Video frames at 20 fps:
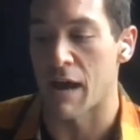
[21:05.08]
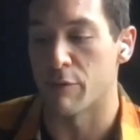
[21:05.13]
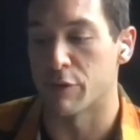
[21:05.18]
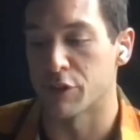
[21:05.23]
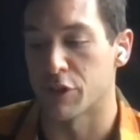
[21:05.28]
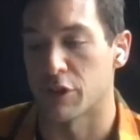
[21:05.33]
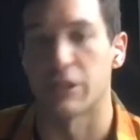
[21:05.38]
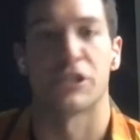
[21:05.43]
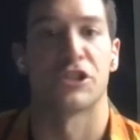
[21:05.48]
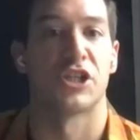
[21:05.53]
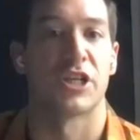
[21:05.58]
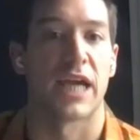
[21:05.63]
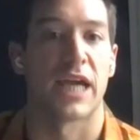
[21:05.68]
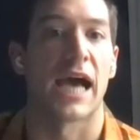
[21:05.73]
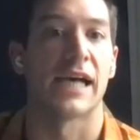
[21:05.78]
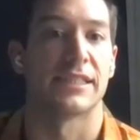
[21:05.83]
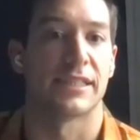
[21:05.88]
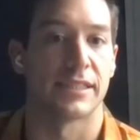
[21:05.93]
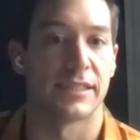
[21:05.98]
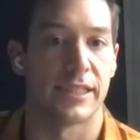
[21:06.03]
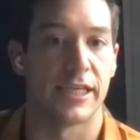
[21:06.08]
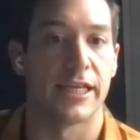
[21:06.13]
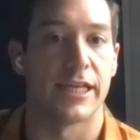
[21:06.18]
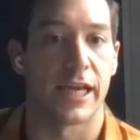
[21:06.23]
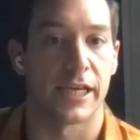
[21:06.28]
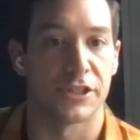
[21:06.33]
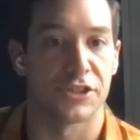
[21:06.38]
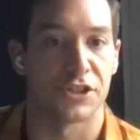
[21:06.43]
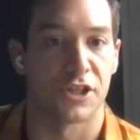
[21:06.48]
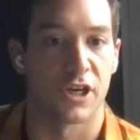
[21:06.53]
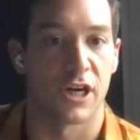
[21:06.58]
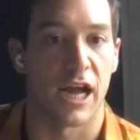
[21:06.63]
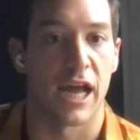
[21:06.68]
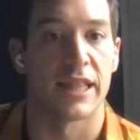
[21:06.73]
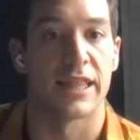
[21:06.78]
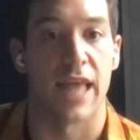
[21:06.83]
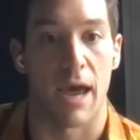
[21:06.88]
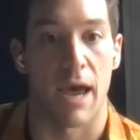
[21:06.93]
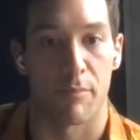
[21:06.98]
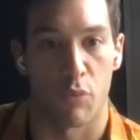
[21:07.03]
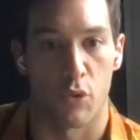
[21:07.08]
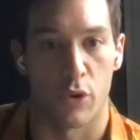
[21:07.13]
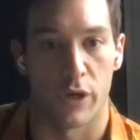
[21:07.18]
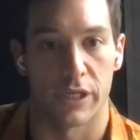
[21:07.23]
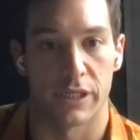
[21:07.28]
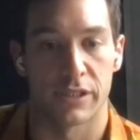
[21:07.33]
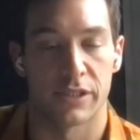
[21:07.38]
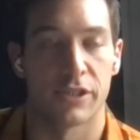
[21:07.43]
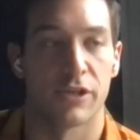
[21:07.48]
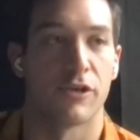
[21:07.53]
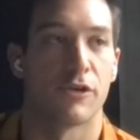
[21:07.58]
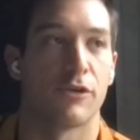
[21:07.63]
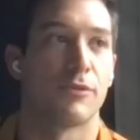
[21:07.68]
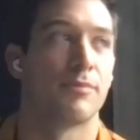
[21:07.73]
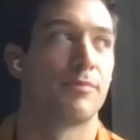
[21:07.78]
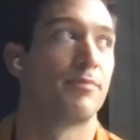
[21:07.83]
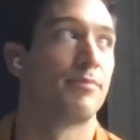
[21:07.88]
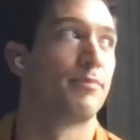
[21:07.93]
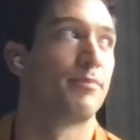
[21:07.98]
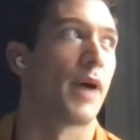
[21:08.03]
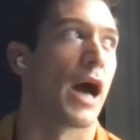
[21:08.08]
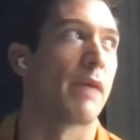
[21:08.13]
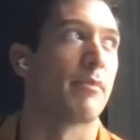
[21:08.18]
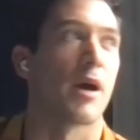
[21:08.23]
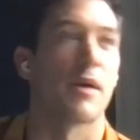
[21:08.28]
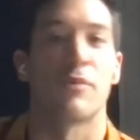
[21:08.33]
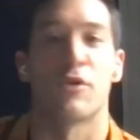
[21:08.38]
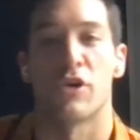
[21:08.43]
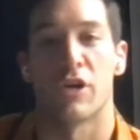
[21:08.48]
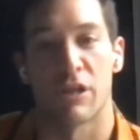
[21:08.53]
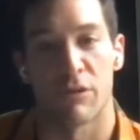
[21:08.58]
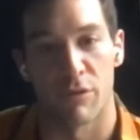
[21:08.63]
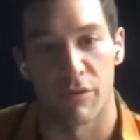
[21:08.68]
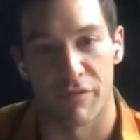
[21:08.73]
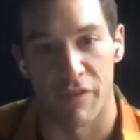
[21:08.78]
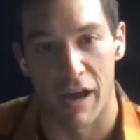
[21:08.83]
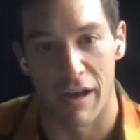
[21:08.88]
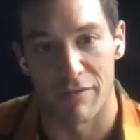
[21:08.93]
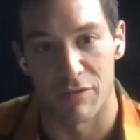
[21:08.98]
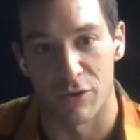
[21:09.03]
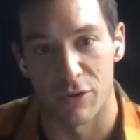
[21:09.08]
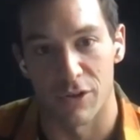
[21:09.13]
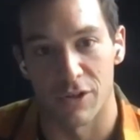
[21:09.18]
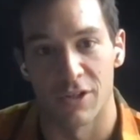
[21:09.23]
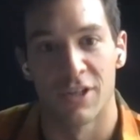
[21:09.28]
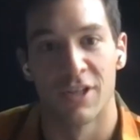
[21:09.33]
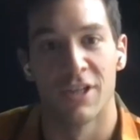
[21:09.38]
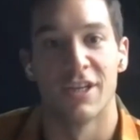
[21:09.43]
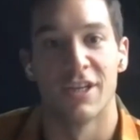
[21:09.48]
I was auditioning as a teenager at that point. So Bye Bye Birdie revival.